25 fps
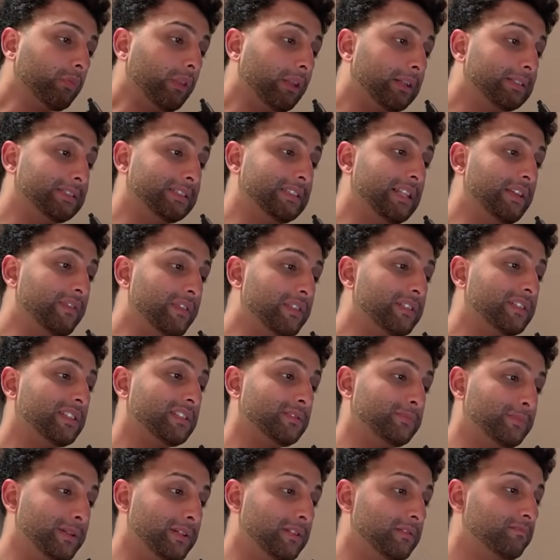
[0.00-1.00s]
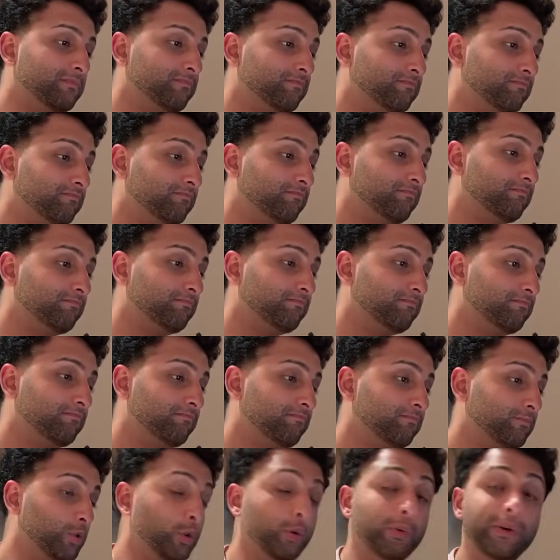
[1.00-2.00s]
Stevens has been
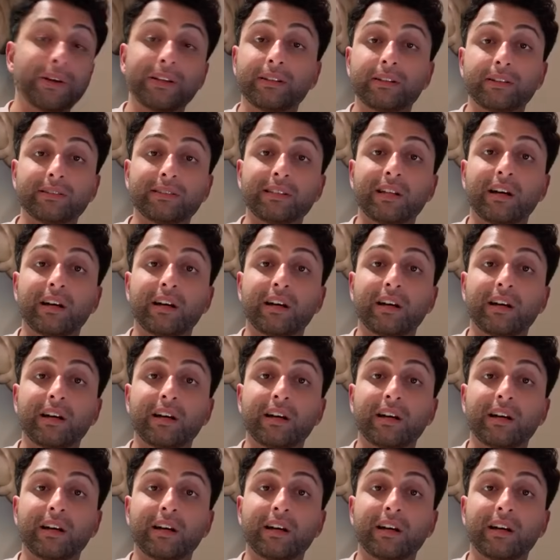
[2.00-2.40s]
doing this